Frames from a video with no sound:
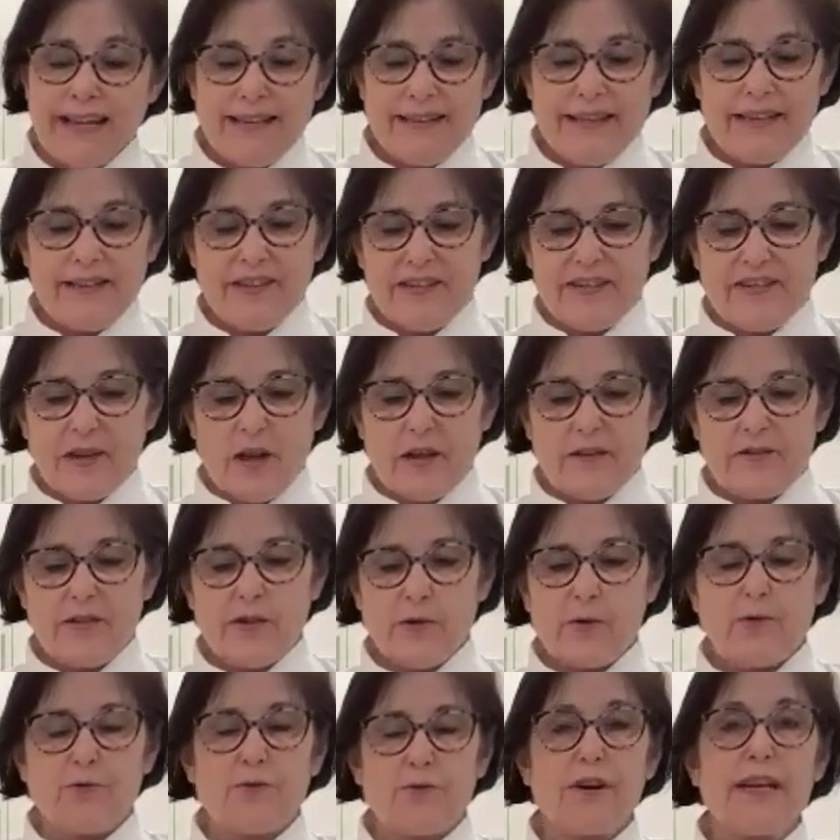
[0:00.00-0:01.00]
This is
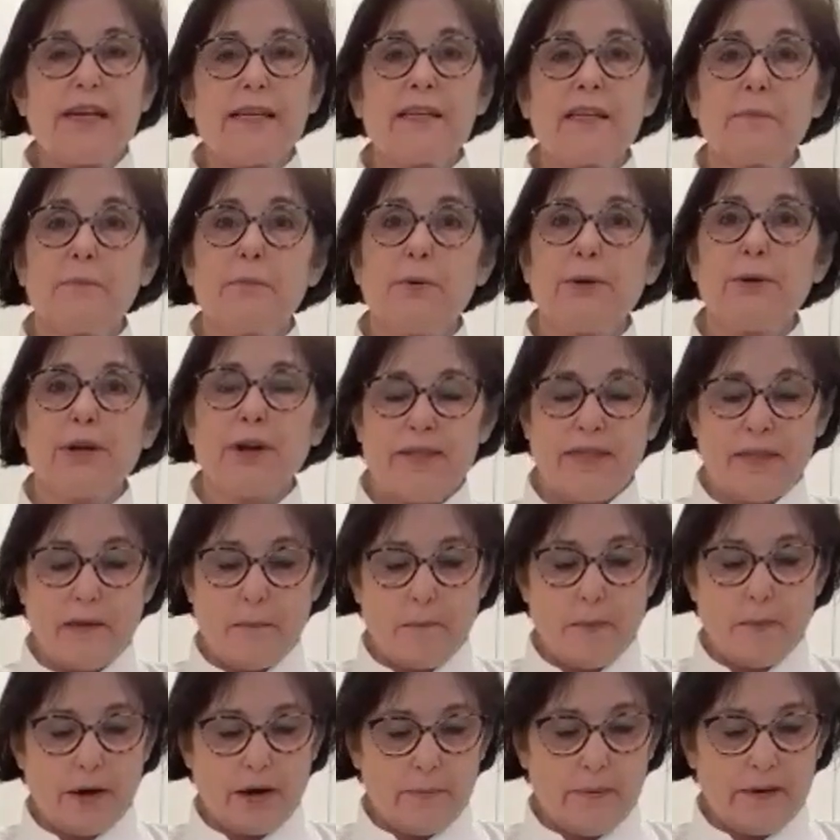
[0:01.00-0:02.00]
also great to put on the
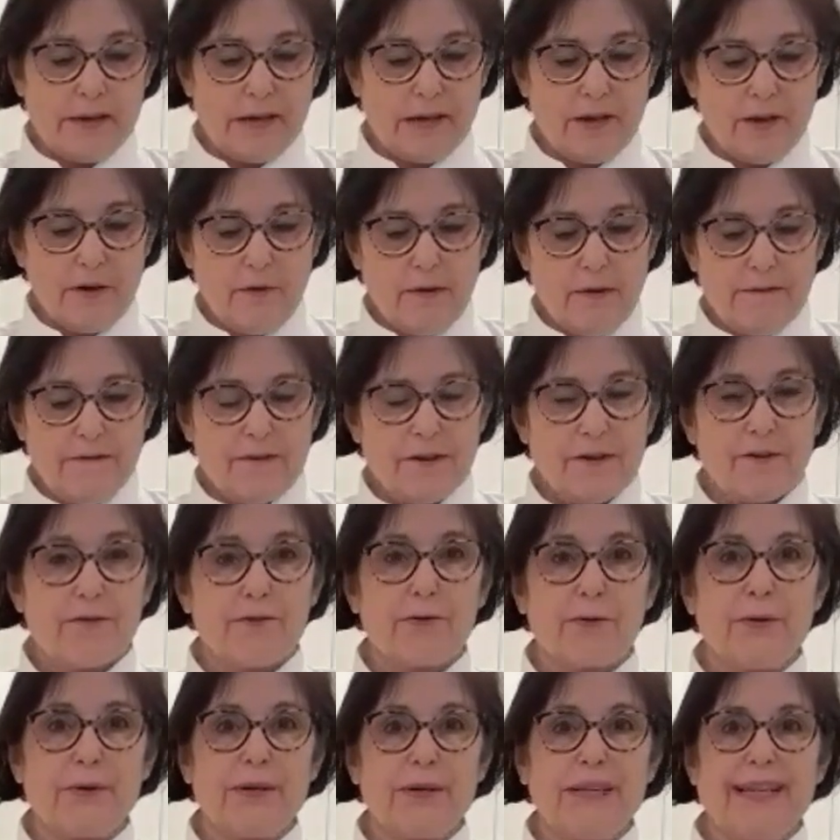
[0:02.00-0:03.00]
barbecue if you're
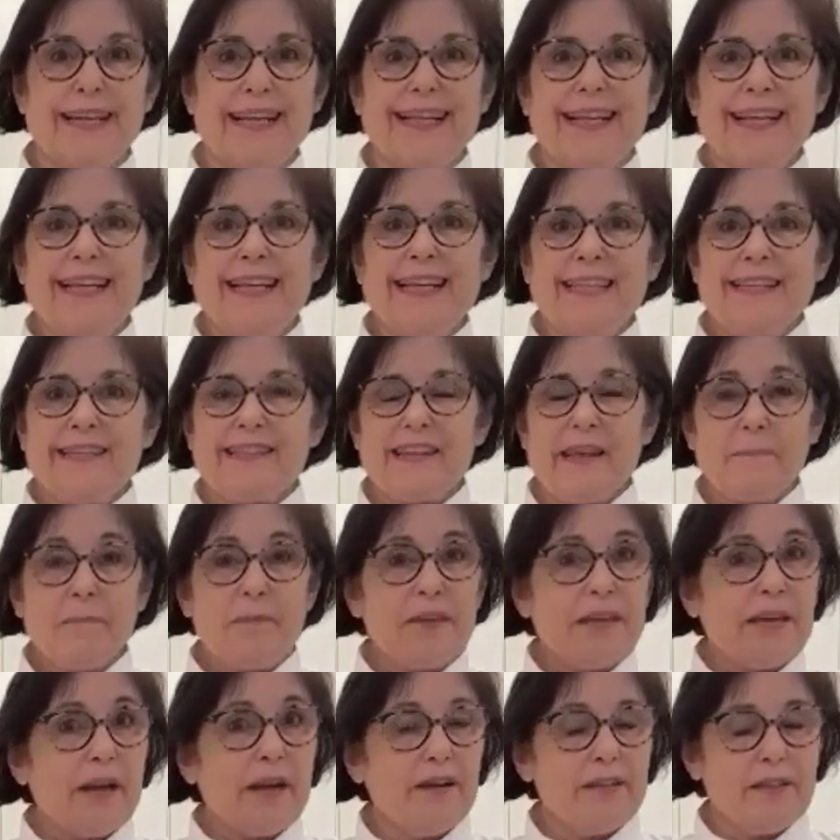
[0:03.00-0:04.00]
doing
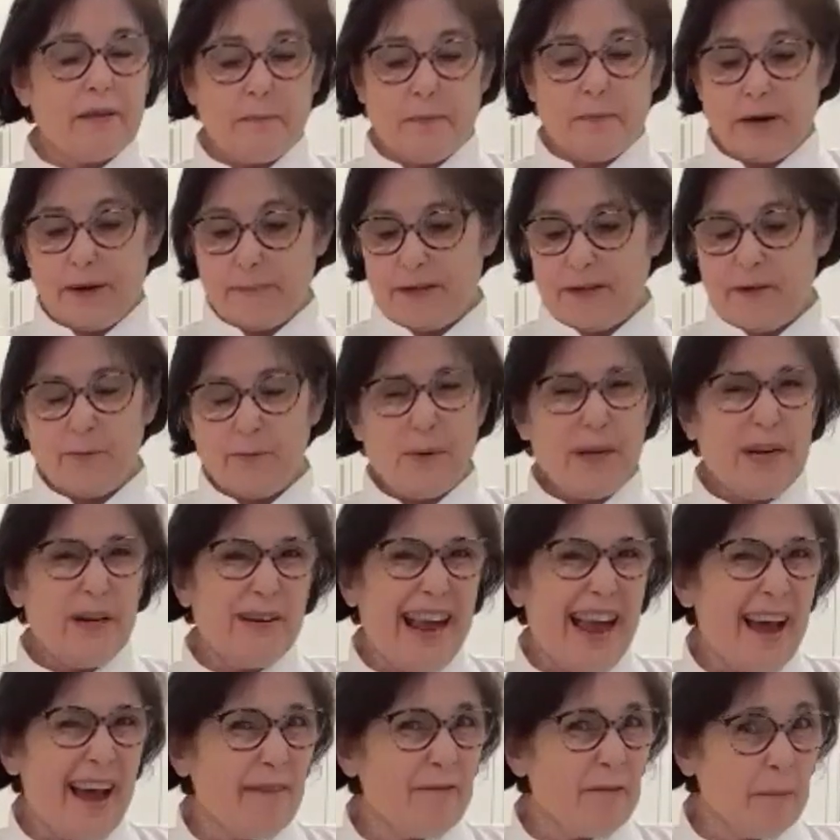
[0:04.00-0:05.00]
something on the barbecue. We
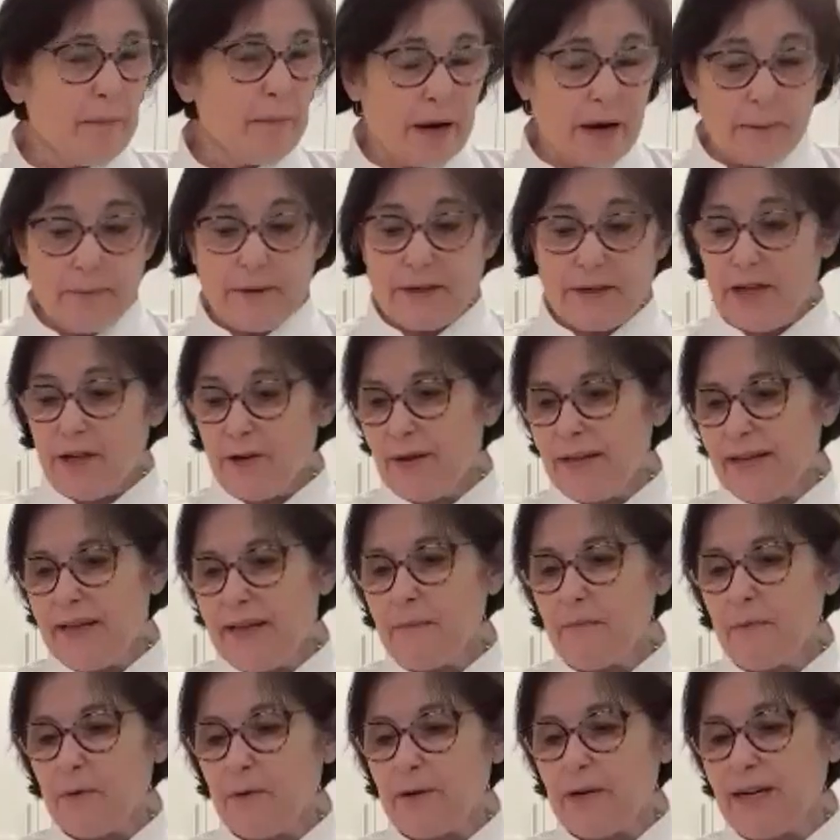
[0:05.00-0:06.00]
don't have a barbecue
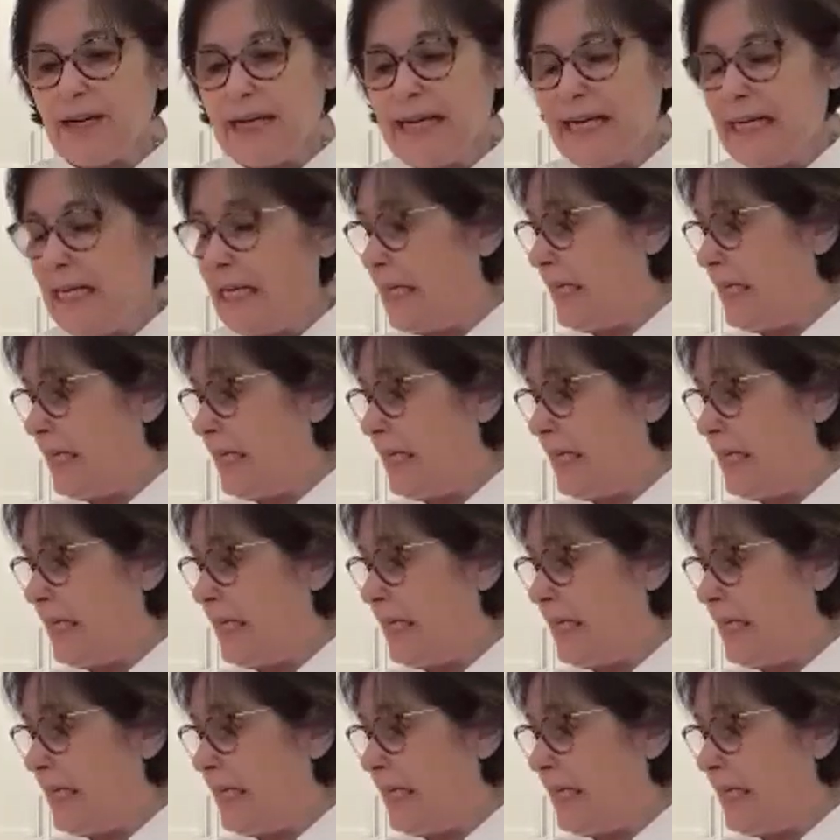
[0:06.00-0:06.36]
anymore,